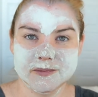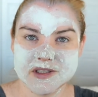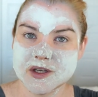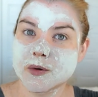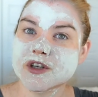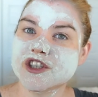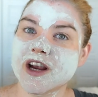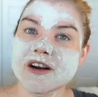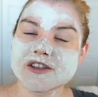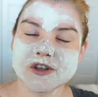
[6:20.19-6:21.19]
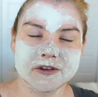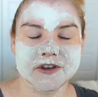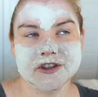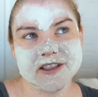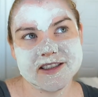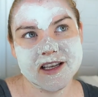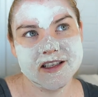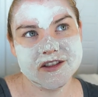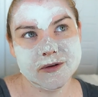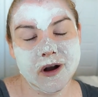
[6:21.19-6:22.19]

Muskoka chairs, or if you're in the States,